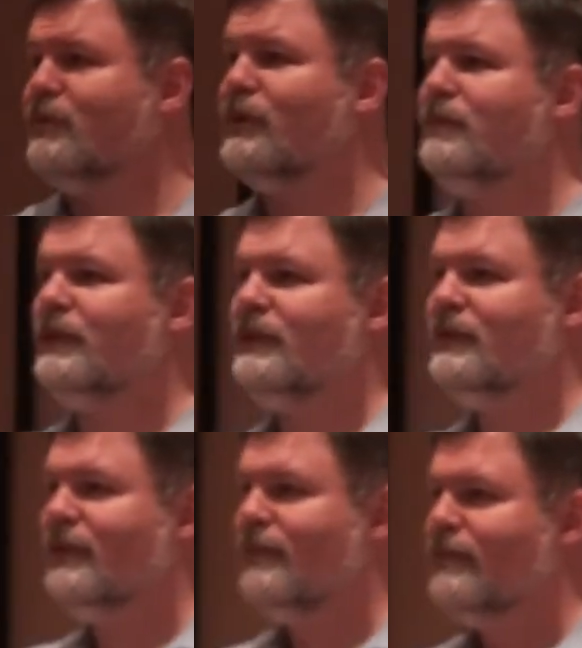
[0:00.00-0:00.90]
report builders.
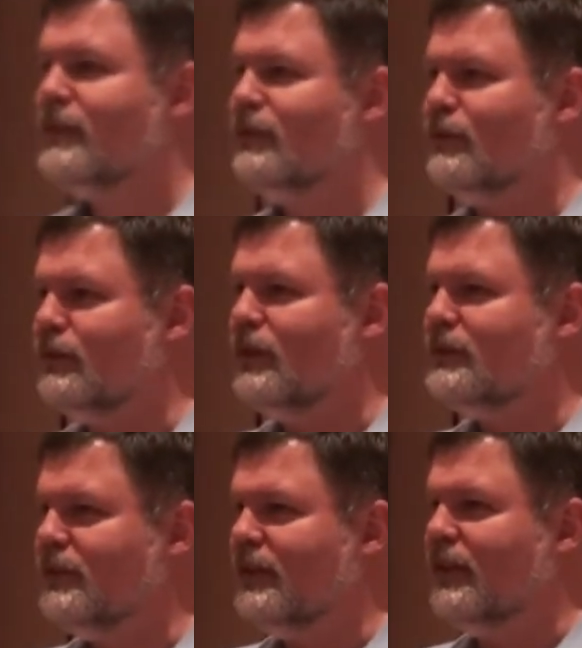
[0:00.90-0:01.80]
Ooh,
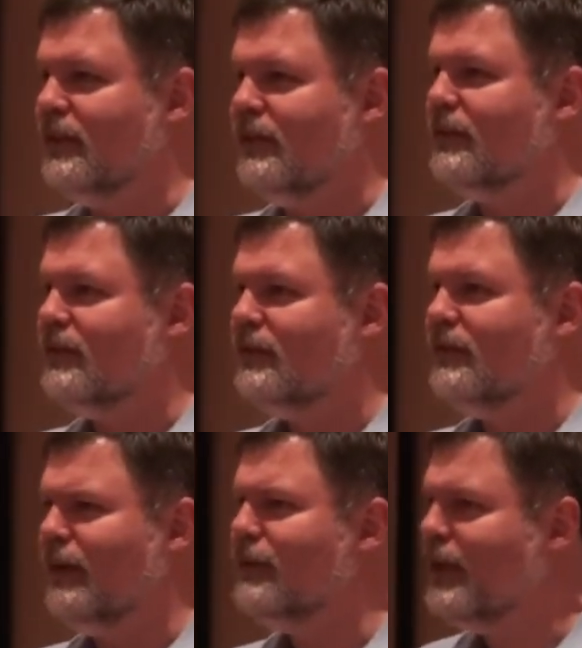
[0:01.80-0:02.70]
that's a neat editor.
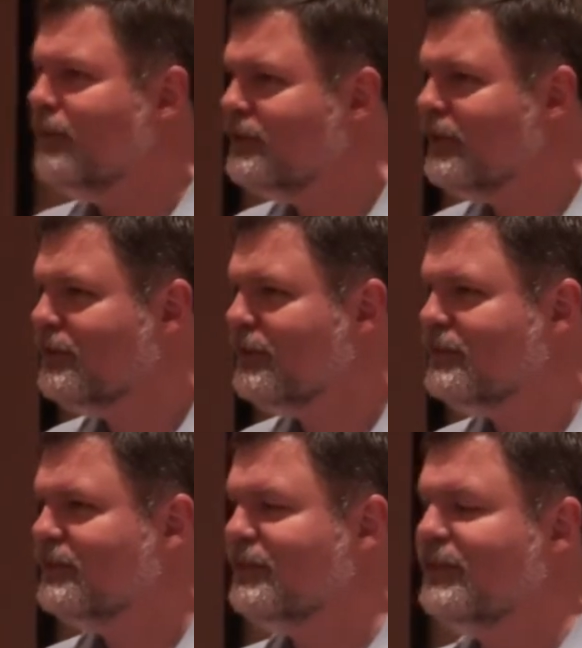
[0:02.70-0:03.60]
How much does that
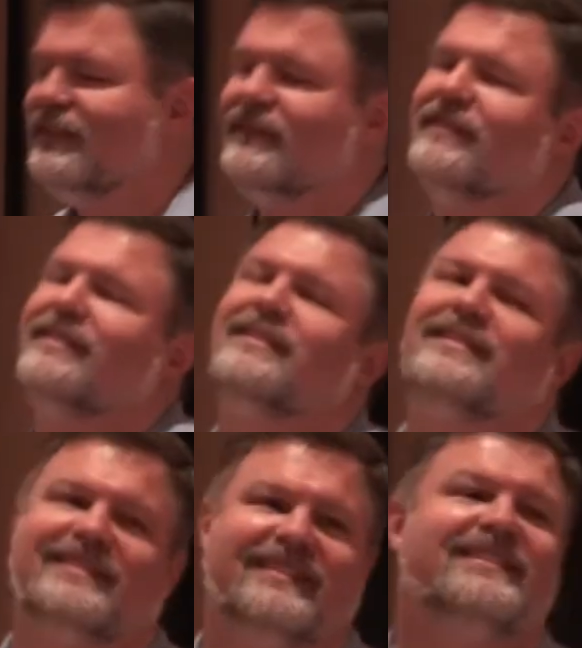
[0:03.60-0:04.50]
cost to see?
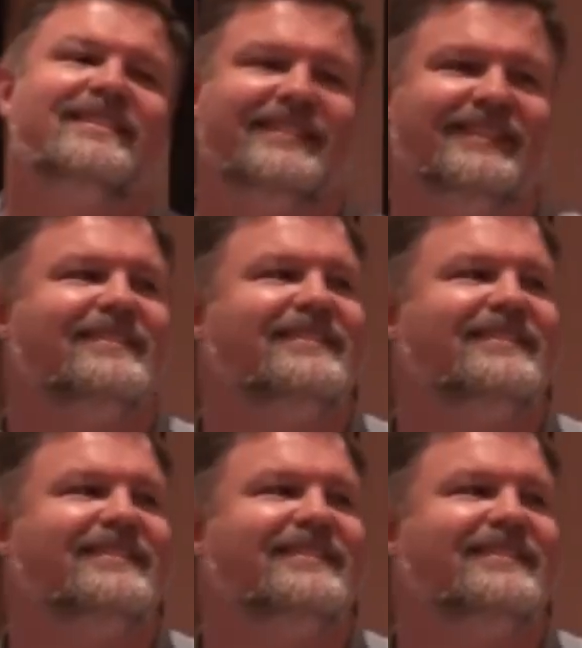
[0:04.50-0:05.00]
There you